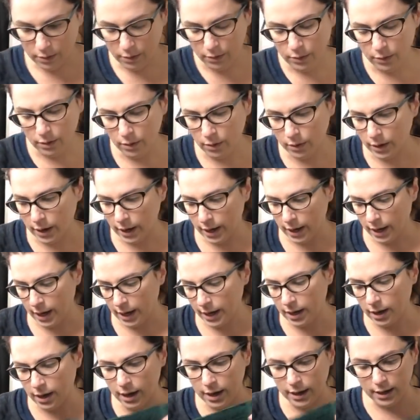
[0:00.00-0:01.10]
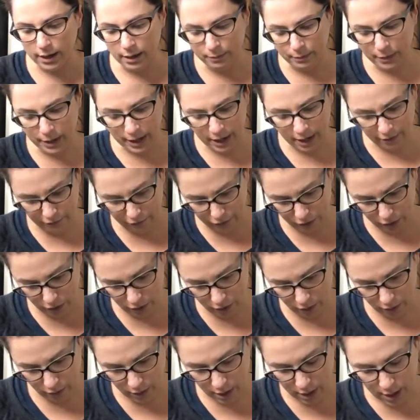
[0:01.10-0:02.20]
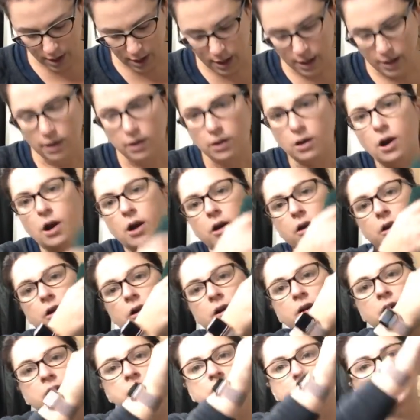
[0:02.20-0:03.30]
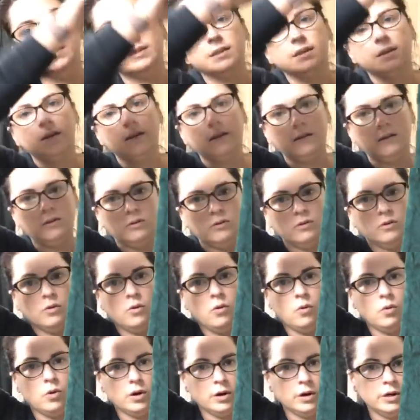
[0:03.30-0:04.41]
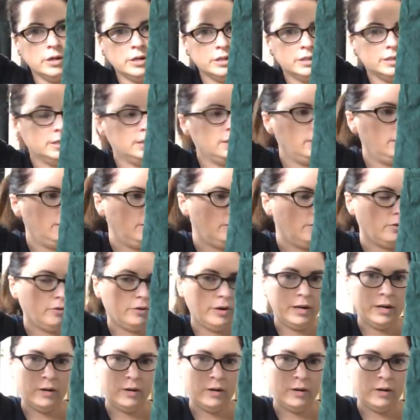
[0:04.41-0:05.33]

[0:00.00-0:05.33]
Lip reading: Okay, I got my nephew Carter's little cords, green